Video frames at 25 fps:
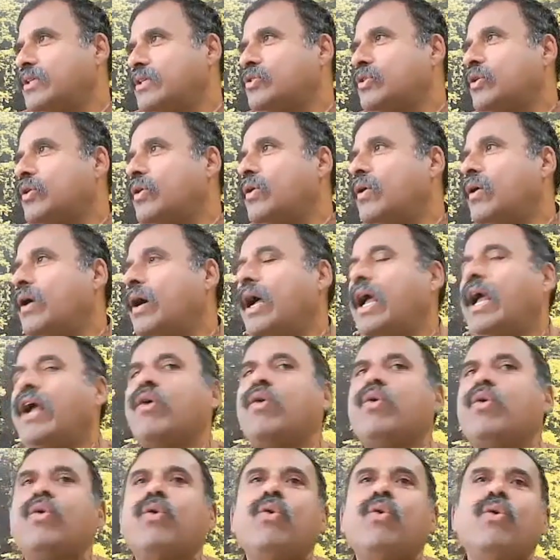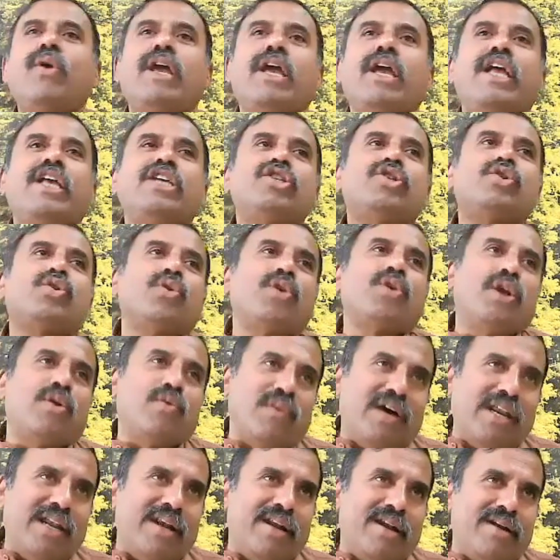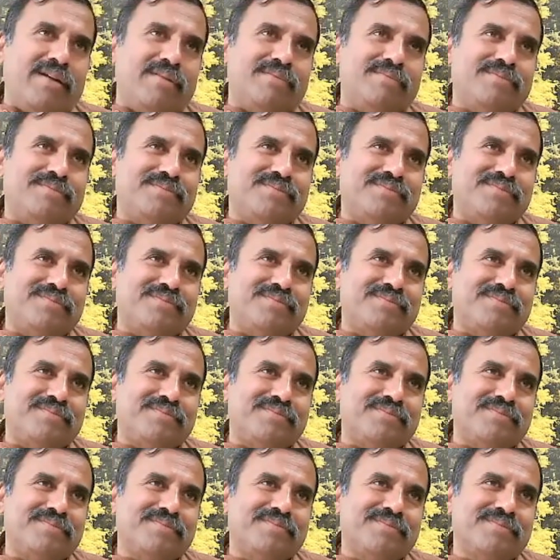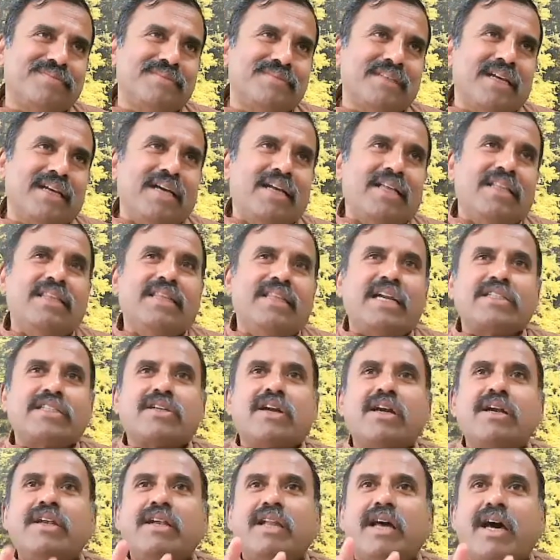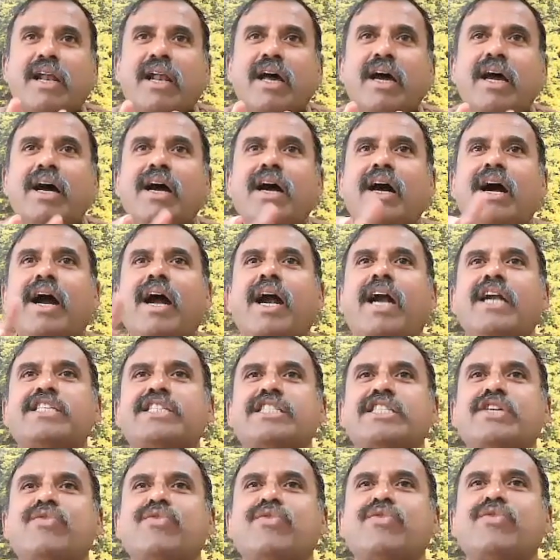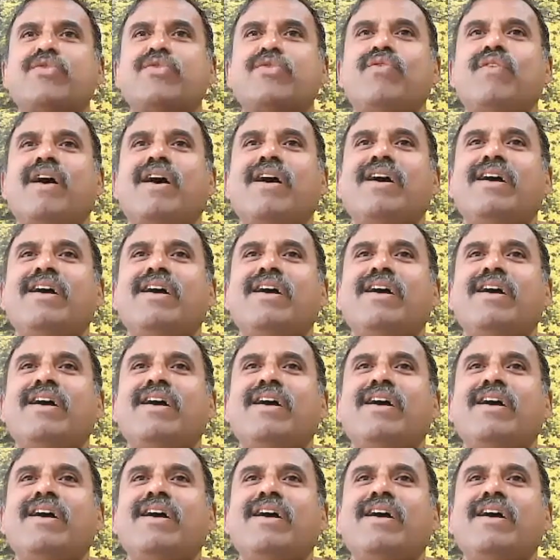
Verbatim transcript: So, a guru is two in one. That's called Nara and Simha.